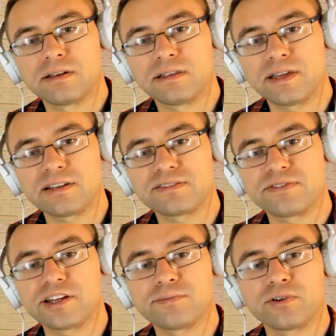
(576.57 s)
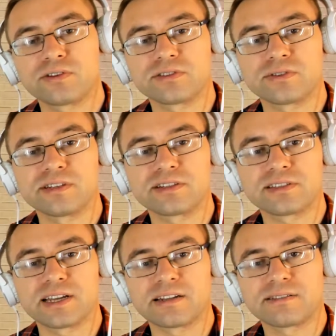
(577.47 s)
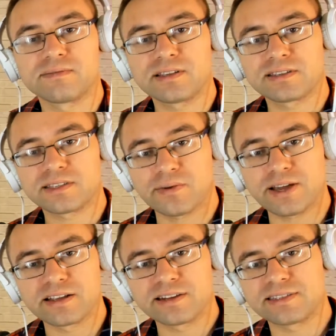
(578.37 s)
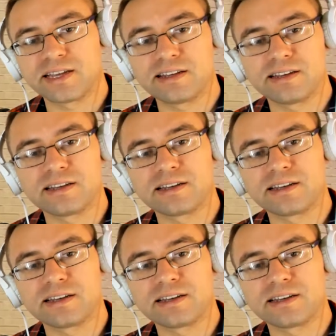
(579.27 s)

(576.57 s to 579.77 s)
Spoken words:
That is very important to understand. This is how I understand